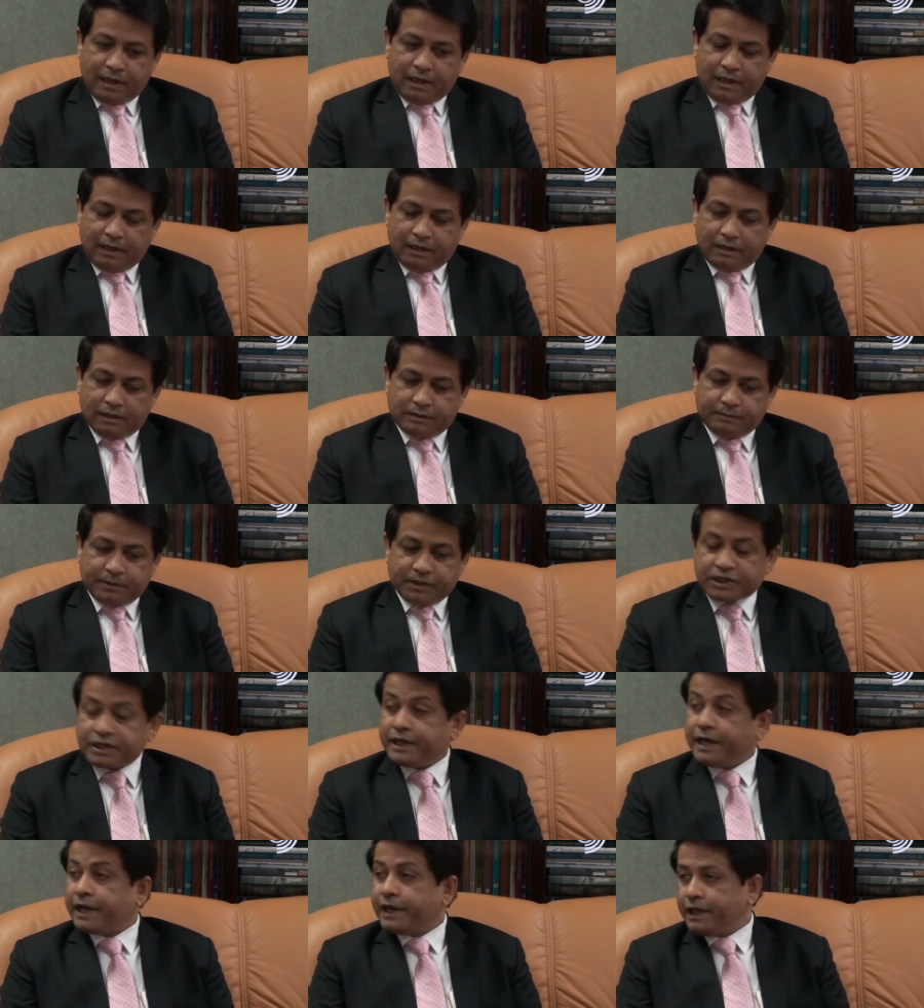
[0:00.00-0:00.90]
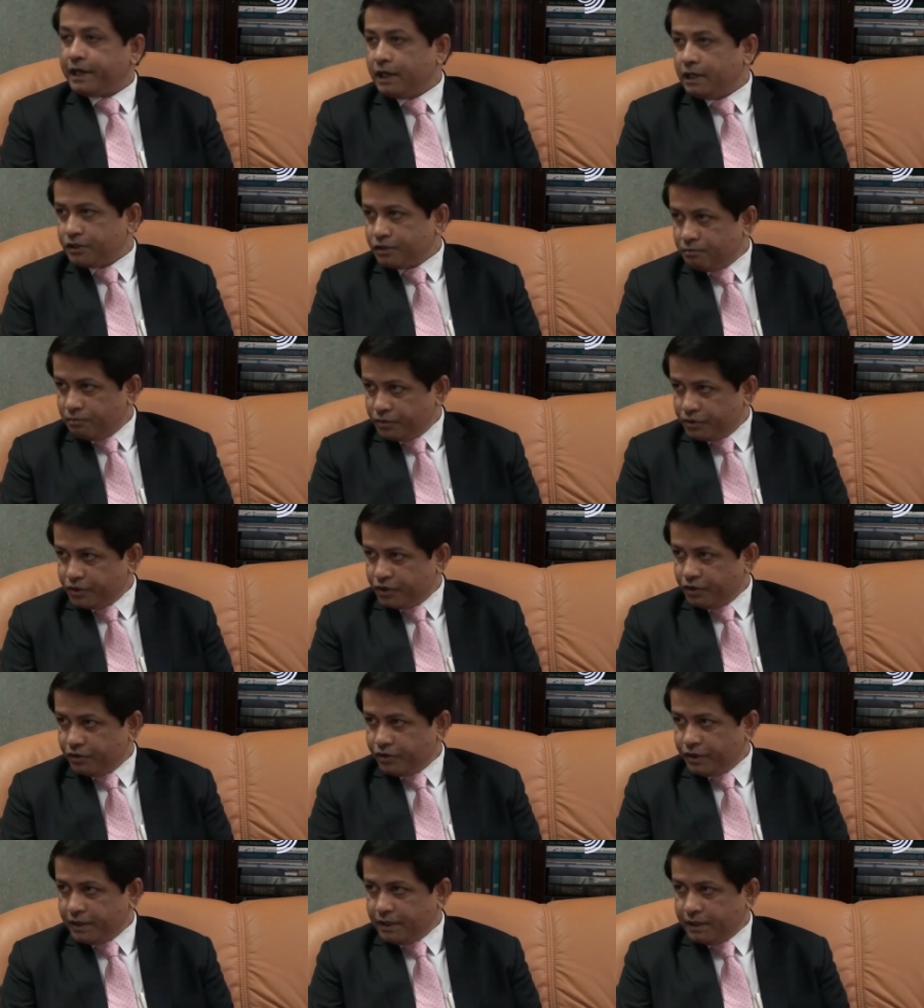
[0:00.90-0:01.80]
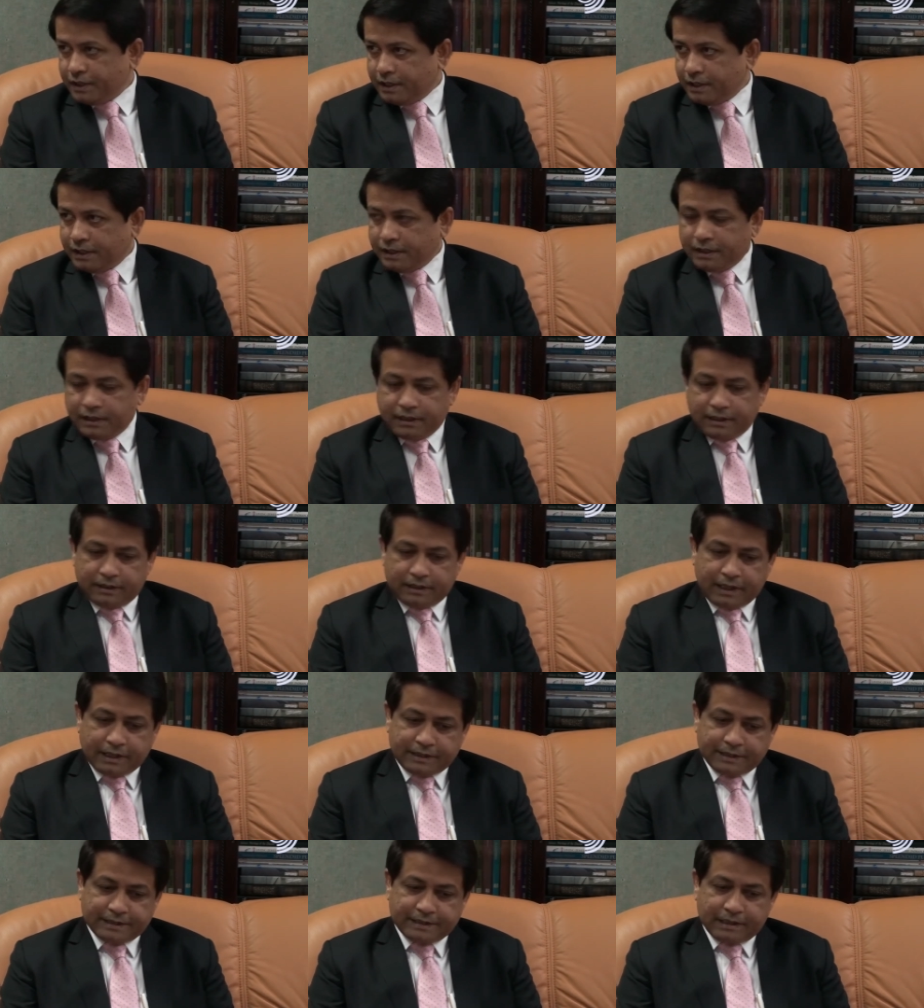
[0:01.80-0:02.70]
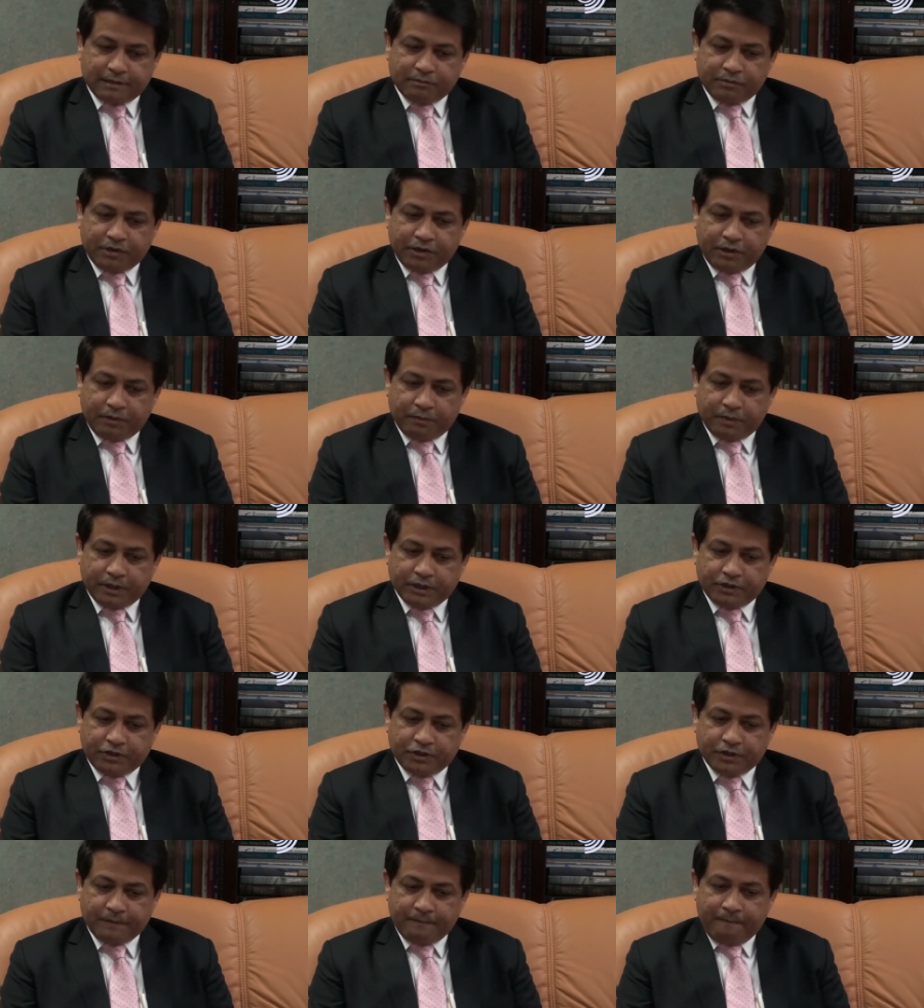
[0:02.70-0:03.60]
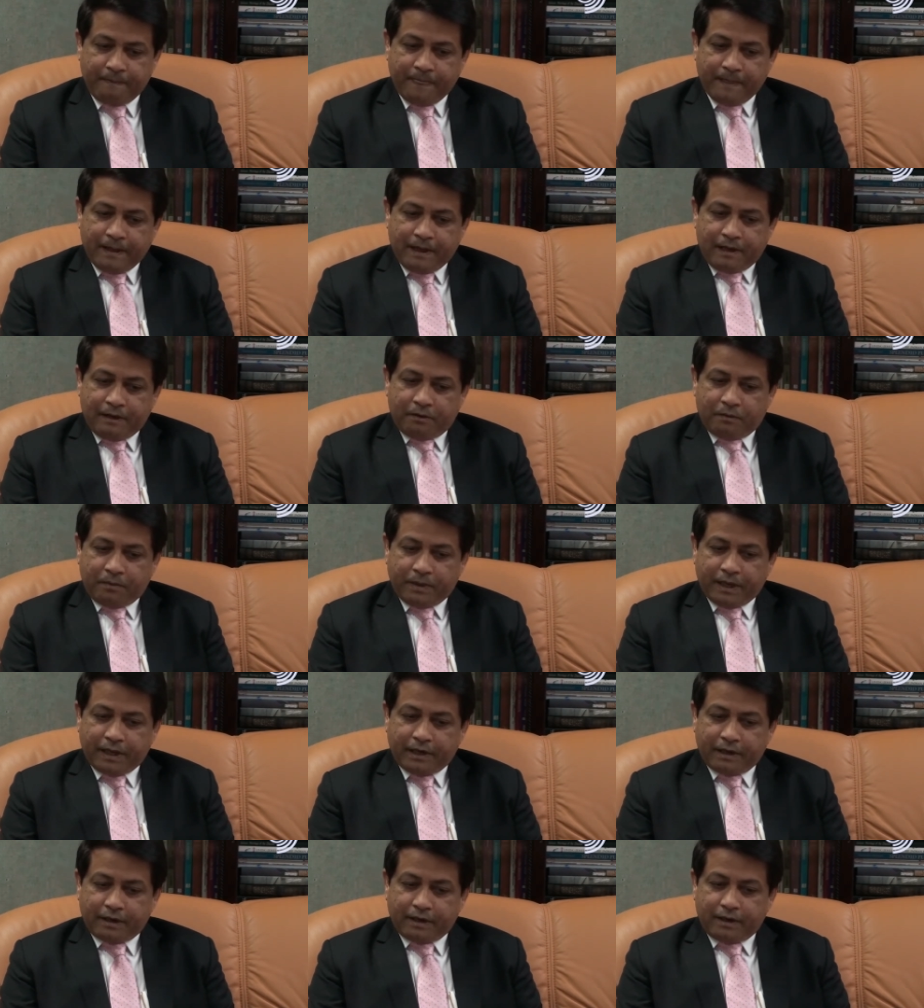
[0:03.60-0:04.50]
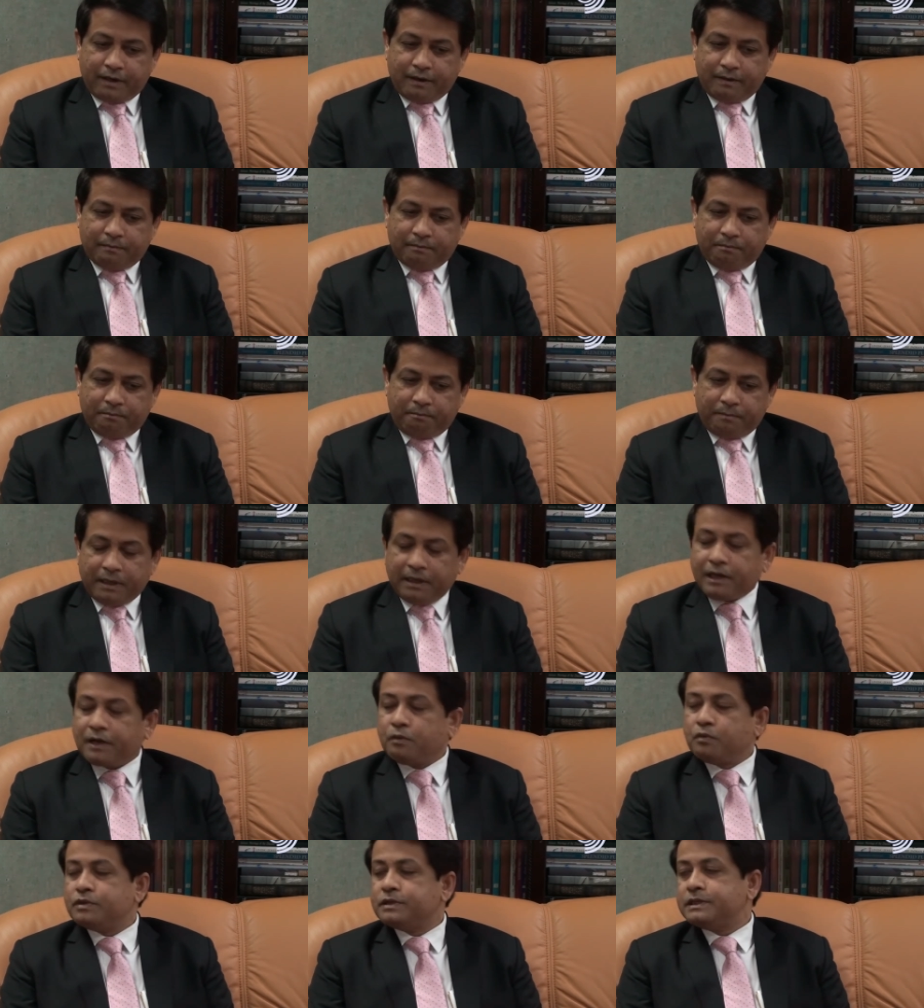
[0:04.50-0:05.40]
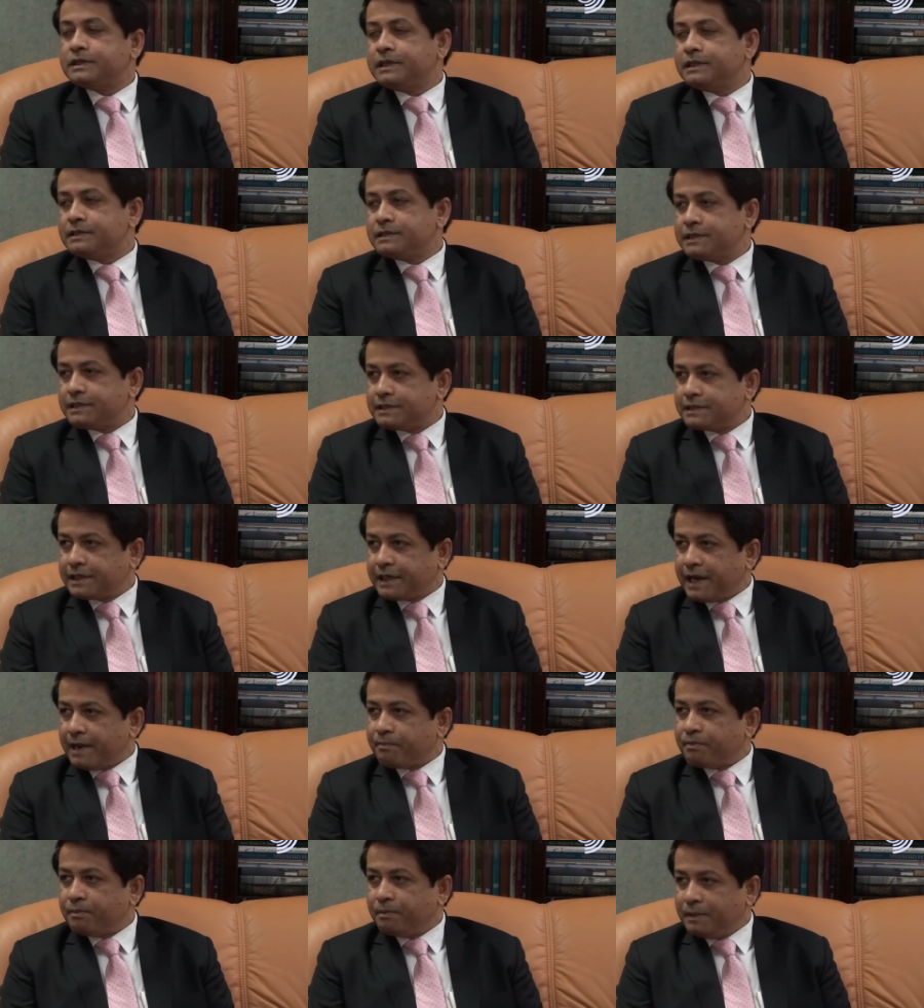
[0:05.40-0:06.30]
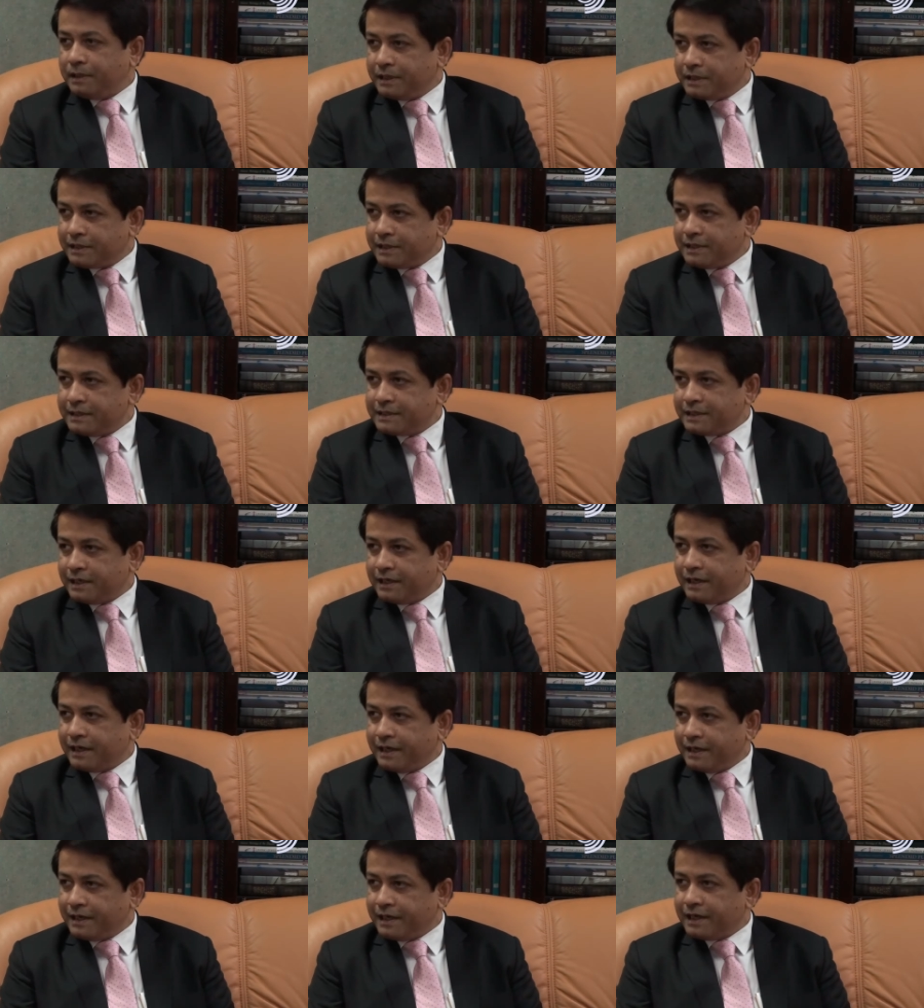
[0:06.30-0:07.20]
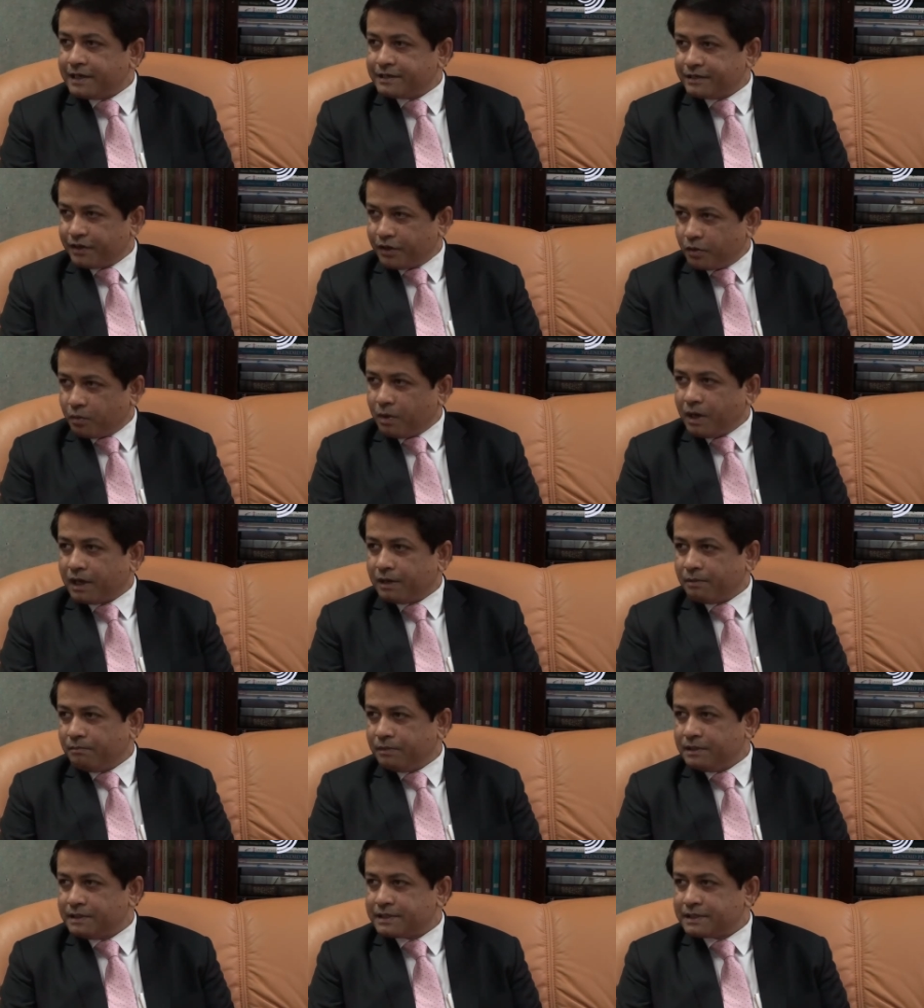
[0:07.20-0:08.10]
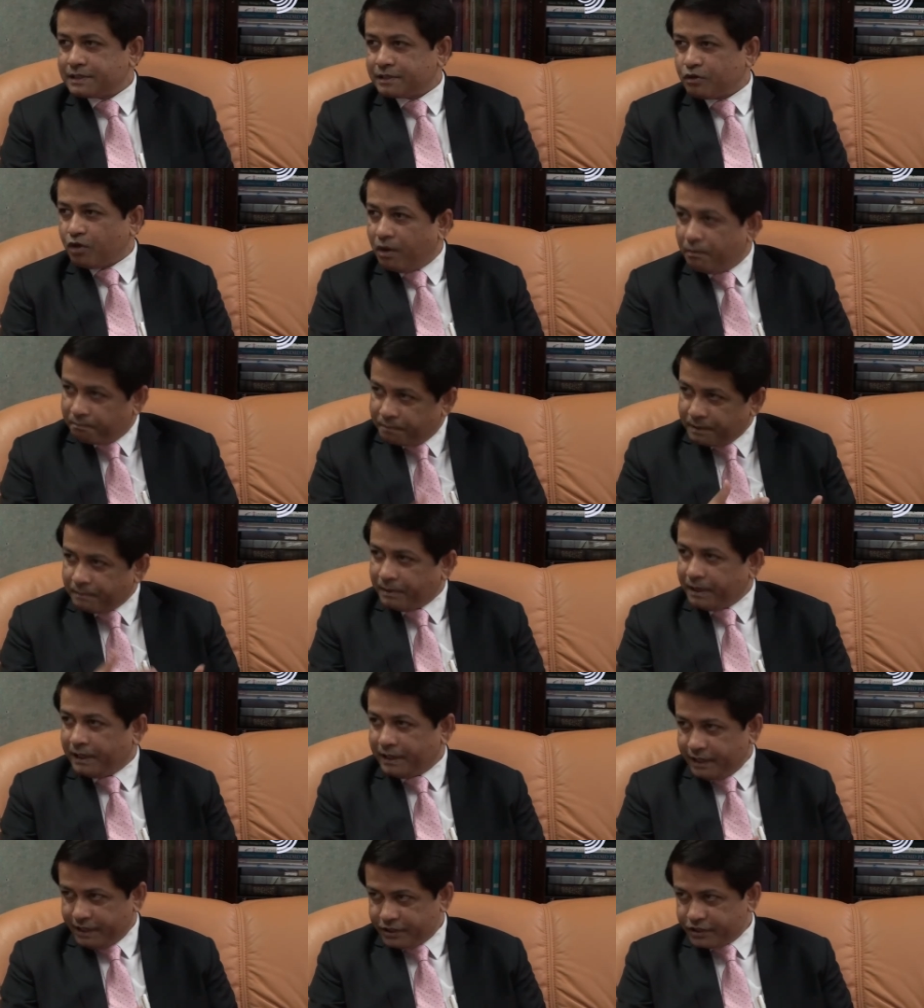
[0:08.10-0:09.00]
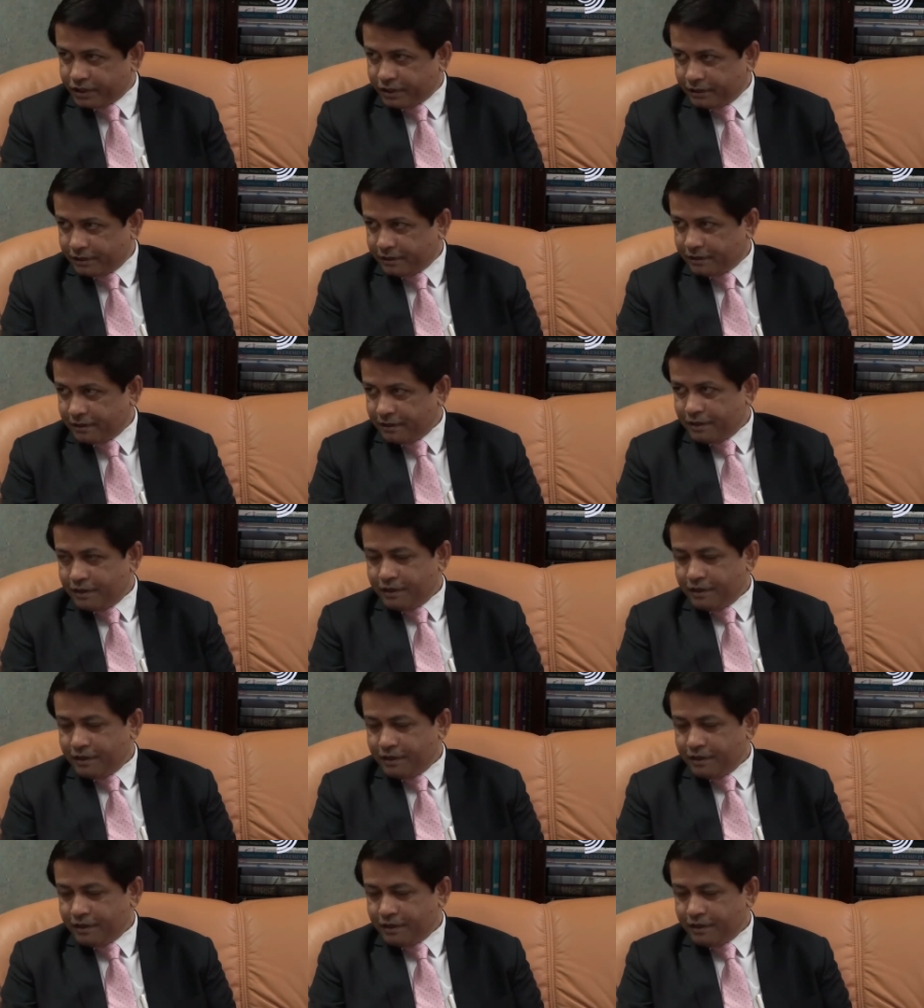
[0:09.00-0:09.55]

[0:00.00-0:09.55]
uh, especially agriculture machinery. that is something which, where Belarus's capabilities and India's requirements complement each other.